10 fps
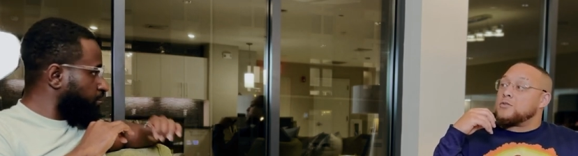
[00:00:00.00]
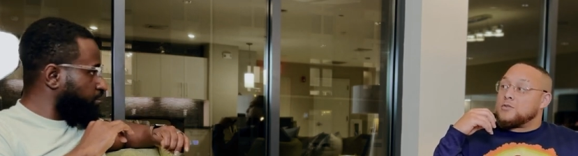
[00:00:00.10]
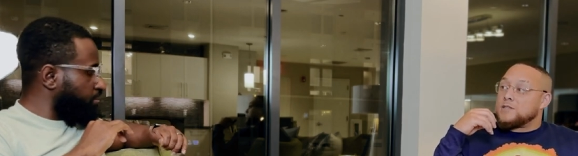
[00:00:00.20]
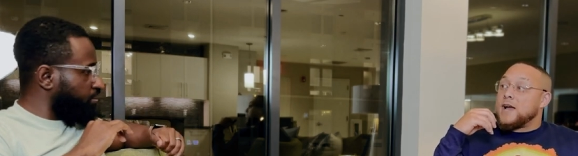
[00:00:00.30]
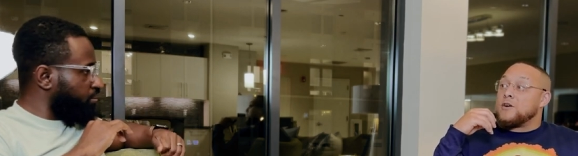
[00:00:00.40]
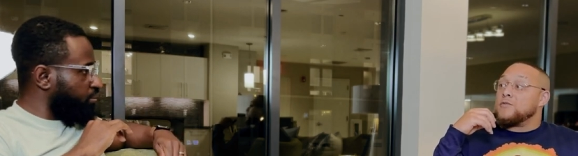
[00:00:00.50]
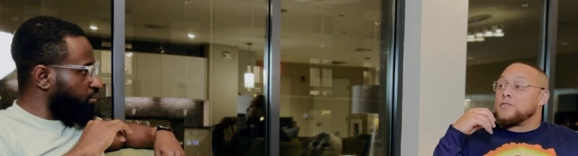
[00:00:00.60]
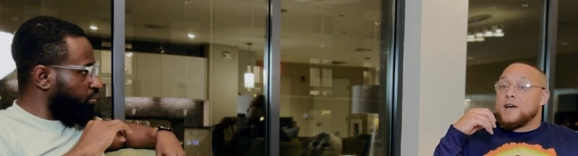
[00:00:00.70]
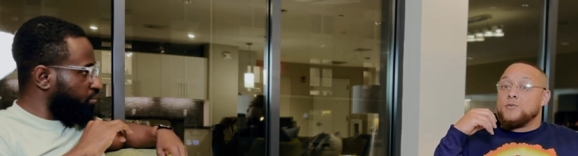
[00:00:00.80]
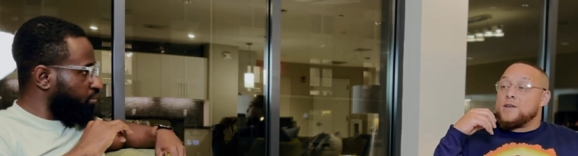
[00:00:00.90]
Speaker 1: through the cycle for
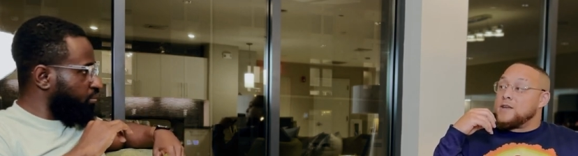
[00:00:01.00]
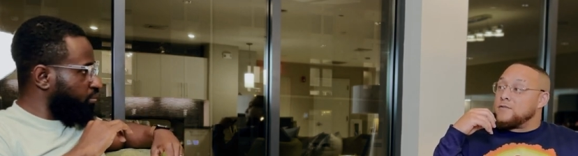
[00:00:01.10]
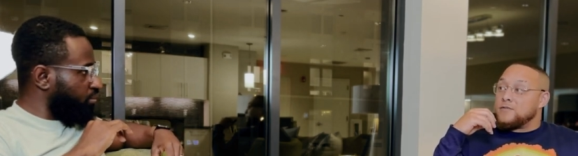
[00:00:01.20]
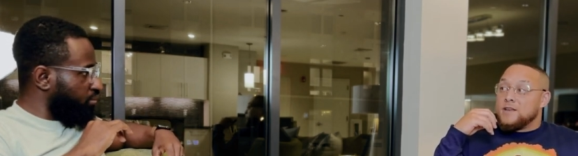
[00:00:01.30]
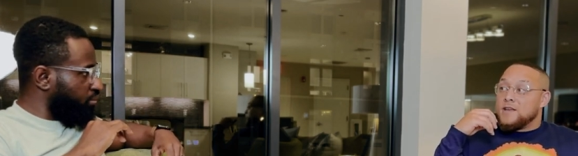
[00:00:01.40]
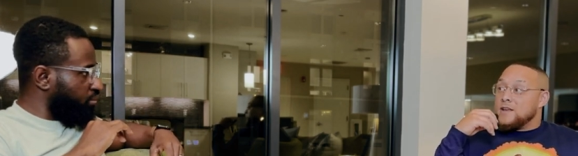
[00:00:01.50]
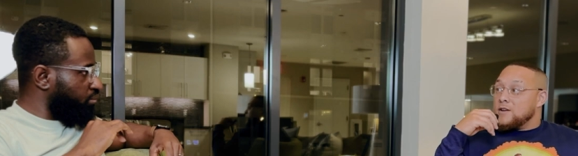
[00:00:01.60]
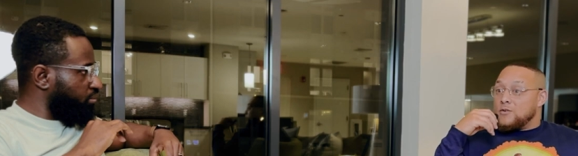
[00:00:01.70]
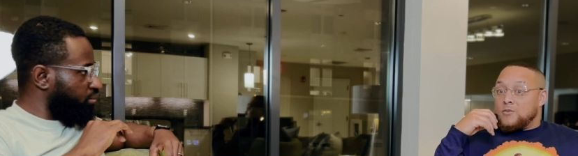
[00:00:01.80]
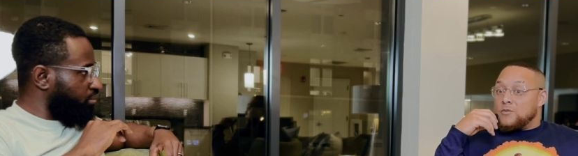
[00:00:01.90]
that week? If,
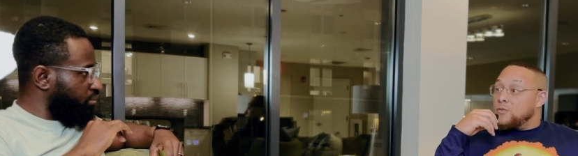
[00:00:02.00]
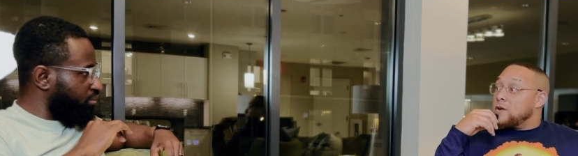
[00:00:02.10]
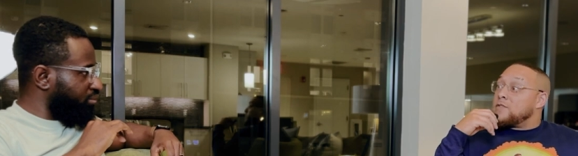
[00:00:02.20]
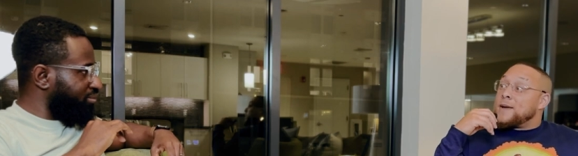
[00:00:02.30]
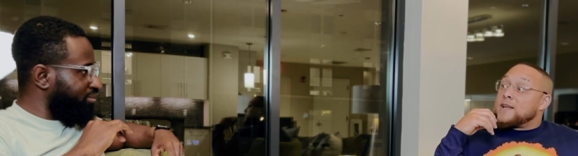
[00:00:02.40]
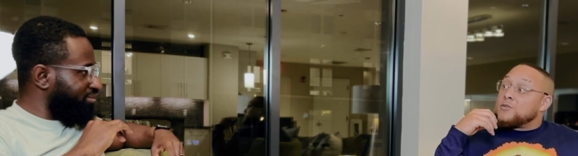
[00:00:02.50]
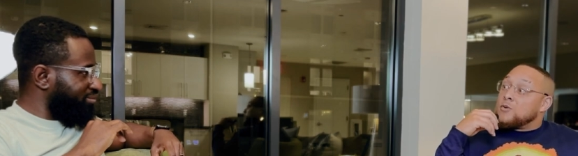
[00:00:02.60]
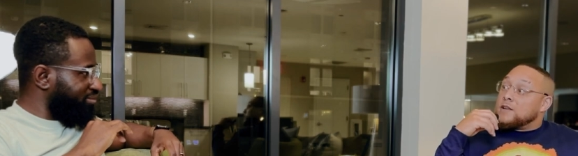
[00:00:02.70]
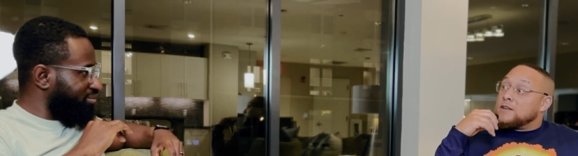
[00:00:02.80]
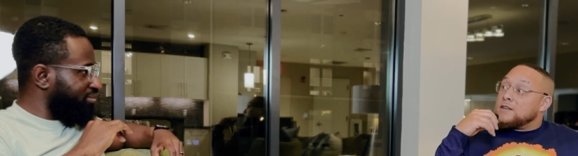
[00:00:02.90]
what if the man's
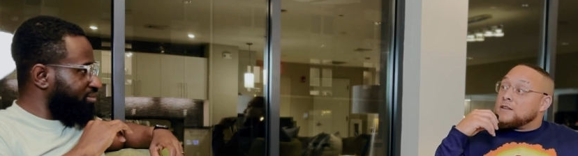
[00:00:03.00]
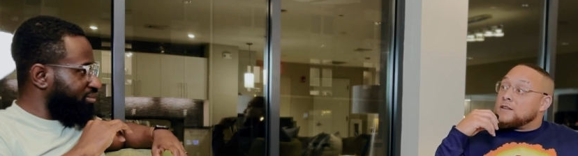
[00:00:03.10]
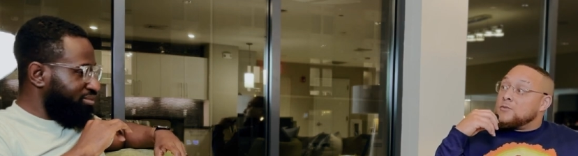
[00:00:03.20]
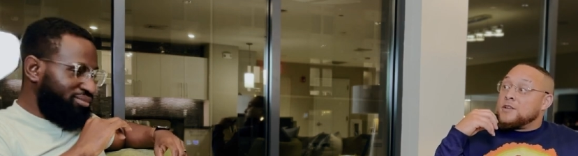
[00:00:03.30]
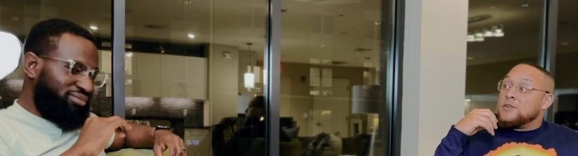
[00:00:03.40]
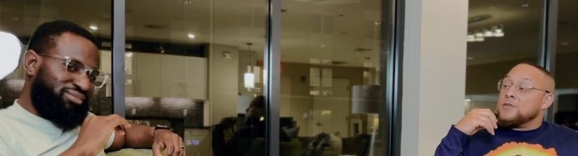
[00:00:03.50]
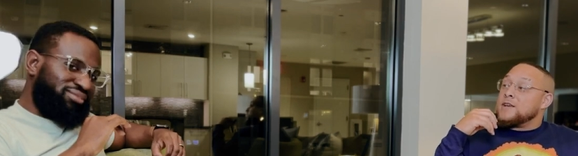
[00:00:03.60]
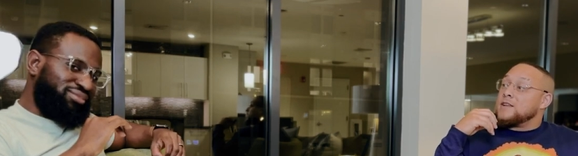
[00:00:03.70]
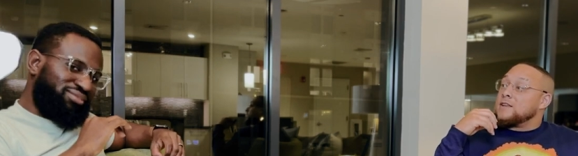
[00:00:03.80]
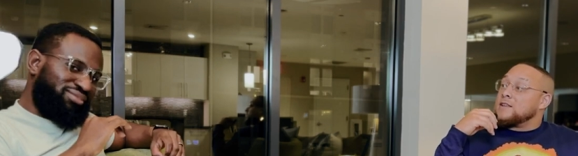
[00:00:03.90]
horny? What do you do
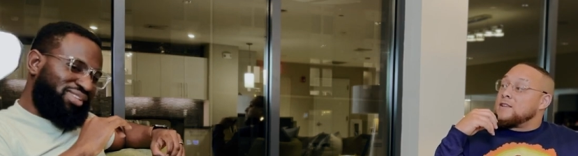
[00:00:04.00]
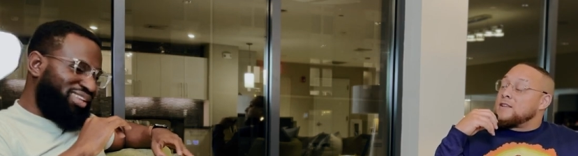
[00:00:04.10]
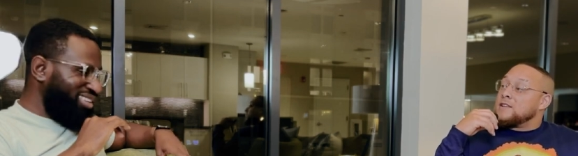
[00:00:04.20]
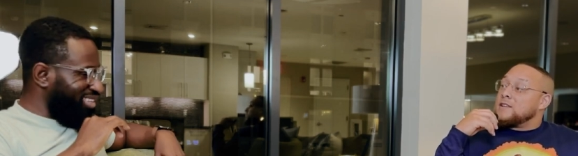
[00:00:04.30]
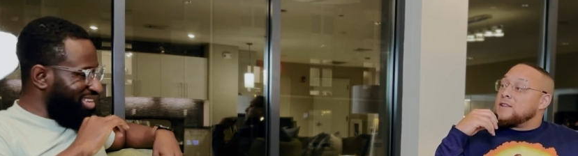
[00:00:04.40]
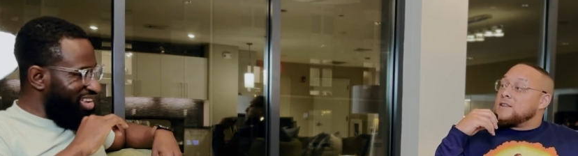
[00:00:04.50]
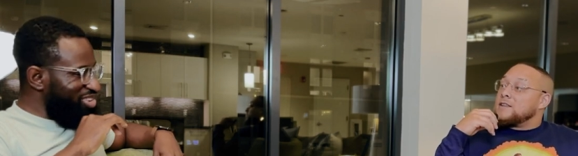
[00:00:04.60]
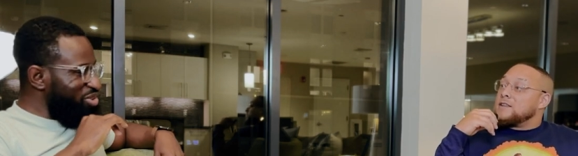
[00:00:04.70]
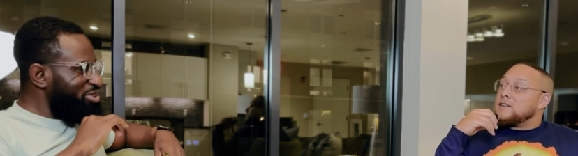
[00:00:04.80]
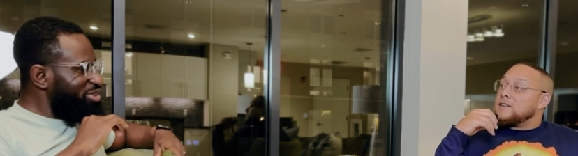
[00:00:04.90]
then?
Speaker 2: I
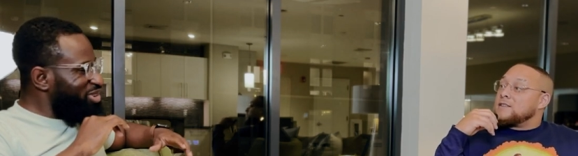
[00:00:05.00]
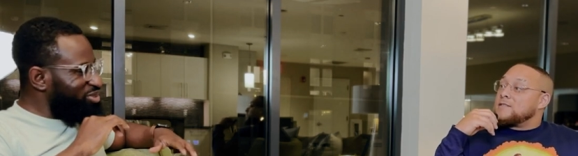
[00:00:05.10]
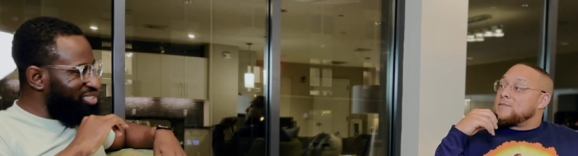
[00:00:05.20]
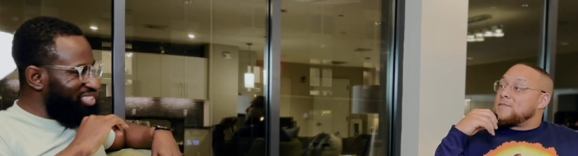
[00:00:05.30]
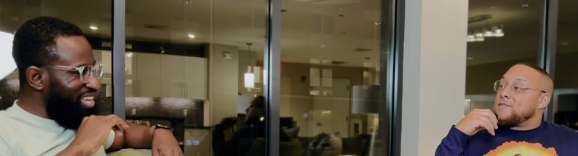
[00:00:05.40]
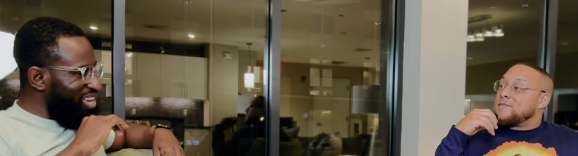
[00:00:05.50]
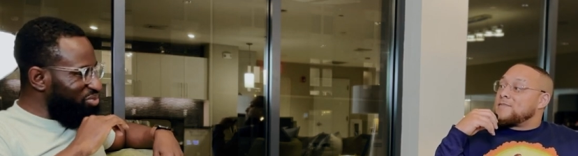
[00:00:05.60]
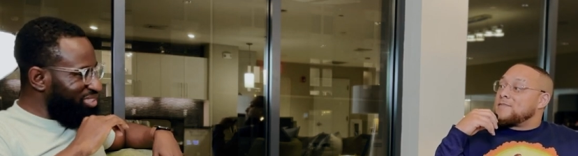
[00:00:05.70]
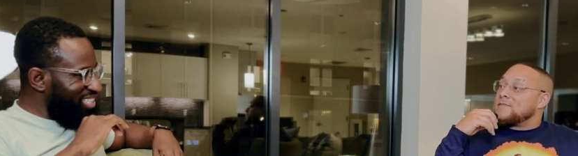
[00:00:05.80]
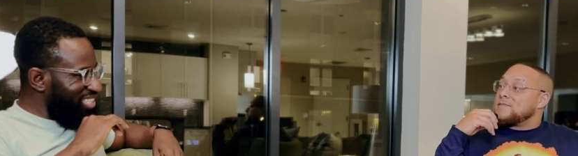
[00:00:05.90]
know you don't stand
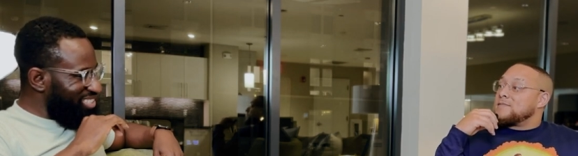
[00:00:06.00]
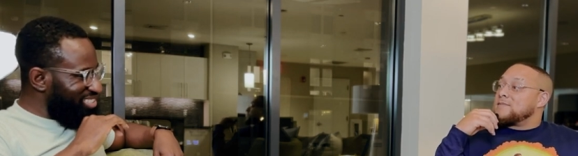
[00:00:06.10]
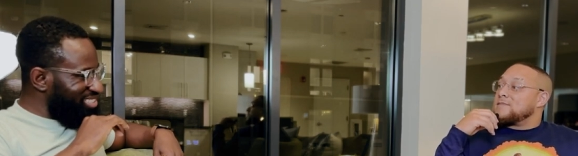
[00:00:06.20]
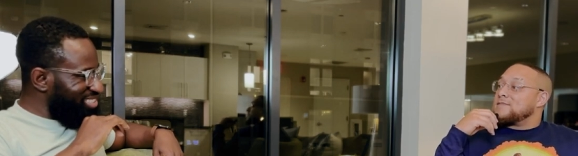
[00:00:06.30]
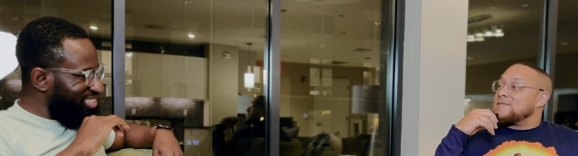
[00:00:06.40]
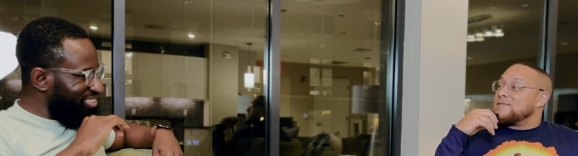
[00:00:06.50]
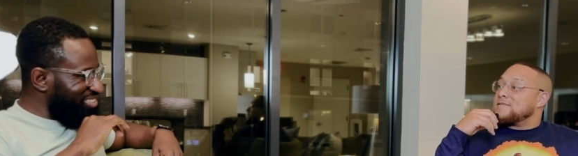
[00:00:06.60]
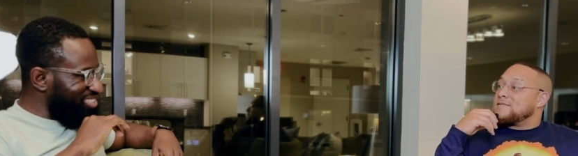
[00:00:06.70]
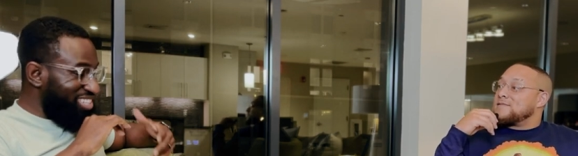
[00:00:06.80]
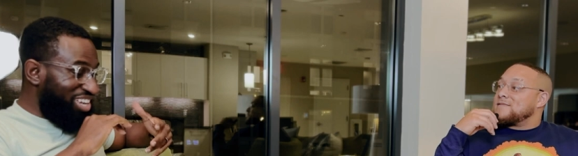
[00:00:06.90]
with this
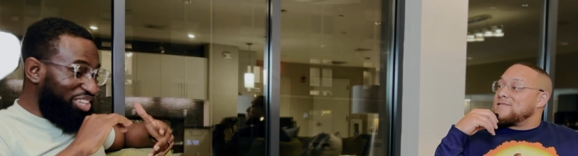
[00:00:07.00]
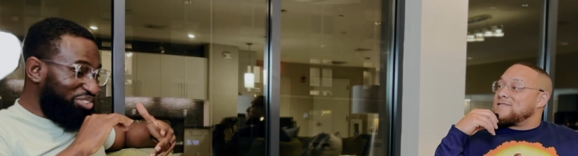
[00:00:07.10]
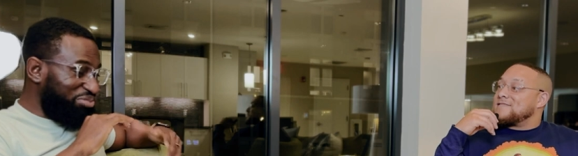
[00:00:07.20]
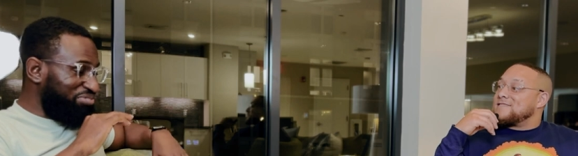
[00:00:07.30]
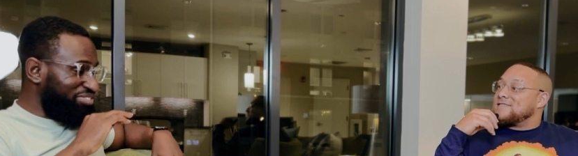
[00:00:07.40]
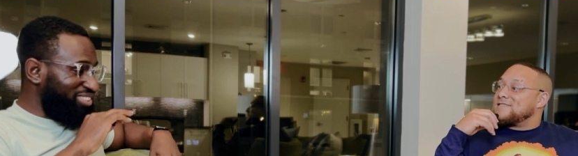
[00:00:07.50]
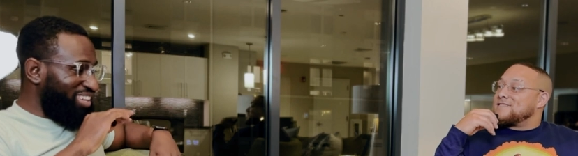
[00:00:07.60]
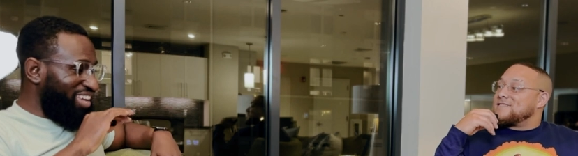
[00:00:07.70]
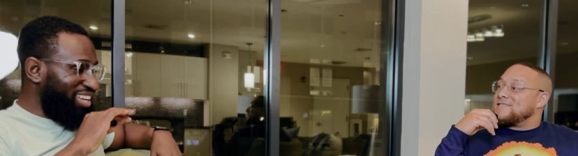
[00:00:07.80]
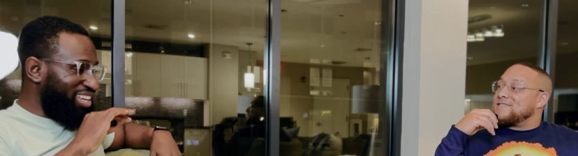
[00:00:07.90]
stuff
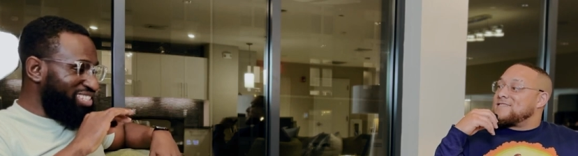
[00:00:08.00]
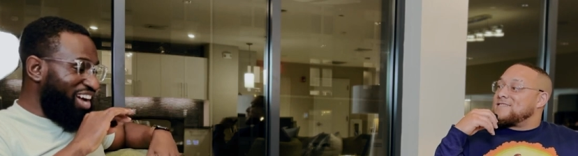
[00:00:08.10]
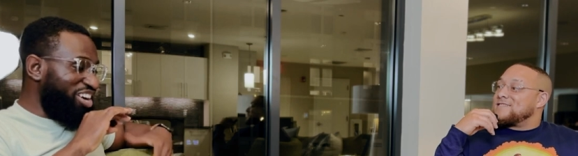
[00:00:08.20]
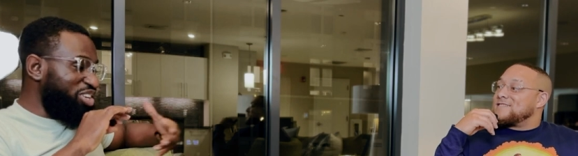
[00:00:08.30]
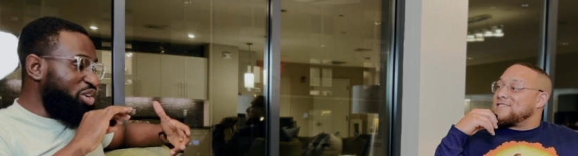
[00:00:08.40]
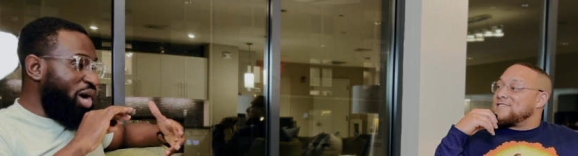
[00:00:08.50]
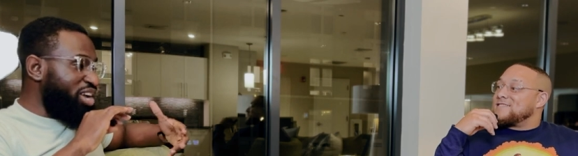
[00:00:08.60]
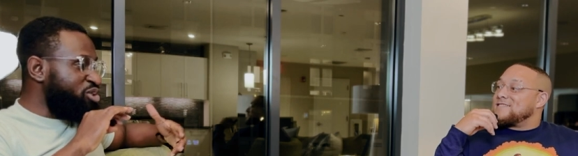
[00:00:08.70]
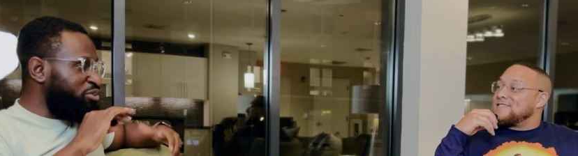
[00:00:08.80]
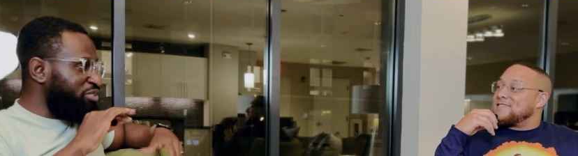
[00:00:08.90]
because eh, I already know how
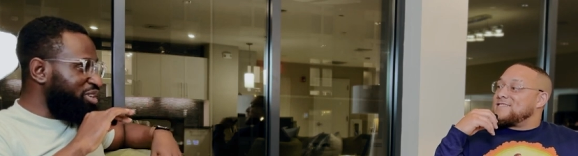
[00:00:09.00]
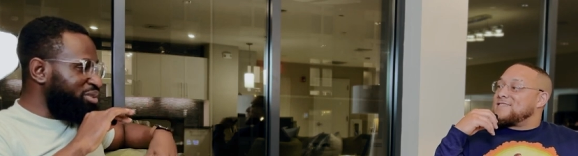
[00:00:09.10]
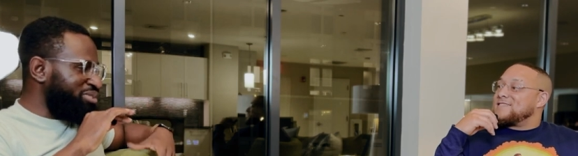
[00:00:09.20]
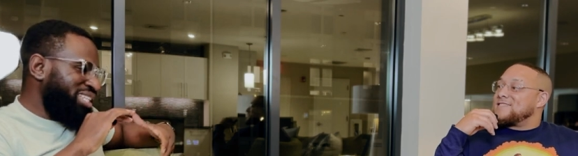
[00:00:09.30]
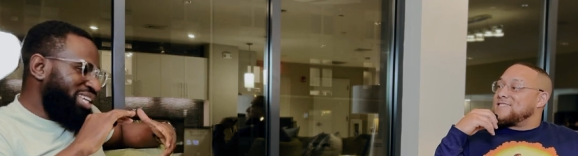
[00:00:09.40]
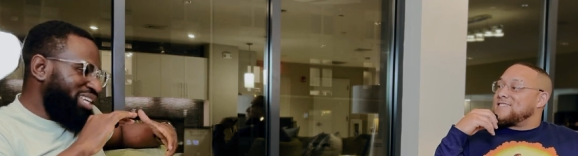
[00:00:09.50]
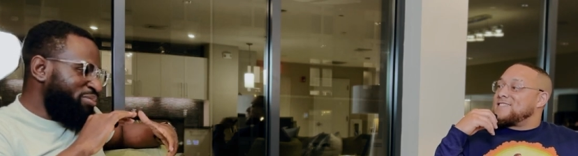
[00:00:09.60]
you feel, but then